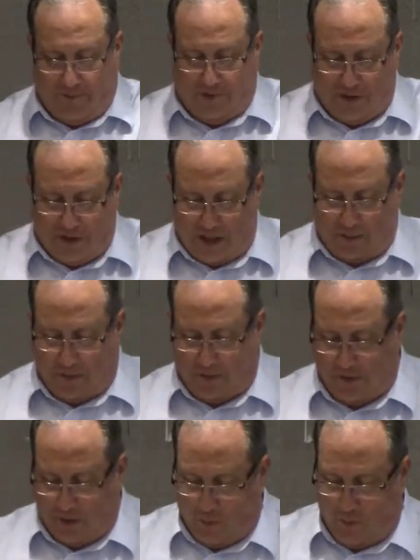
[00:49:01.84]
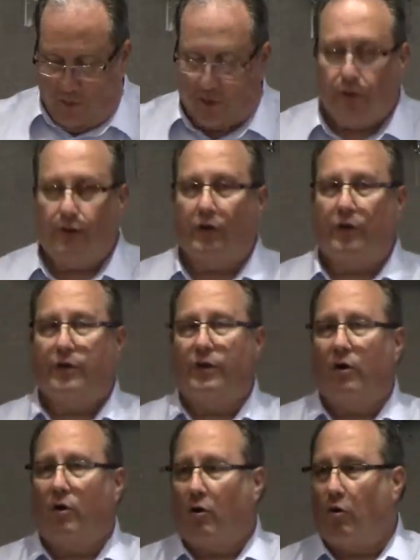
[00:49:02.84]
every secret thing, whether good
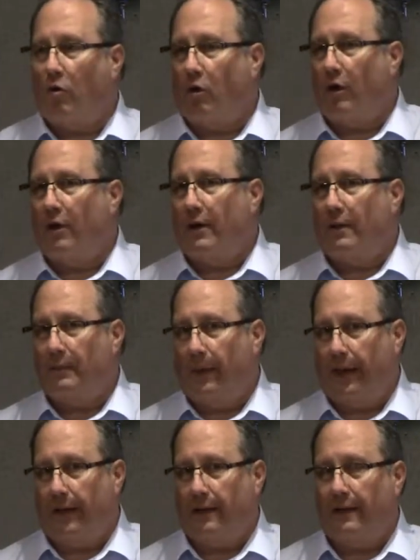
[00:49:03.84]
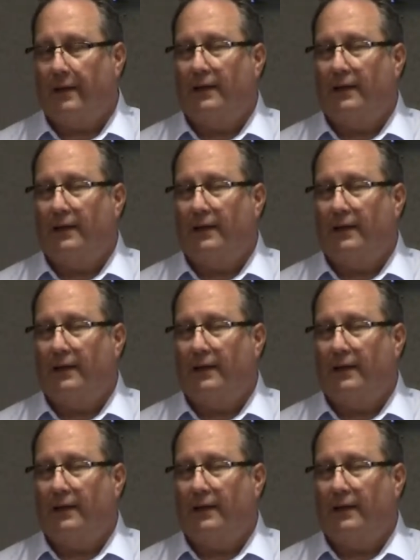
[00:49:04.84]
or bad,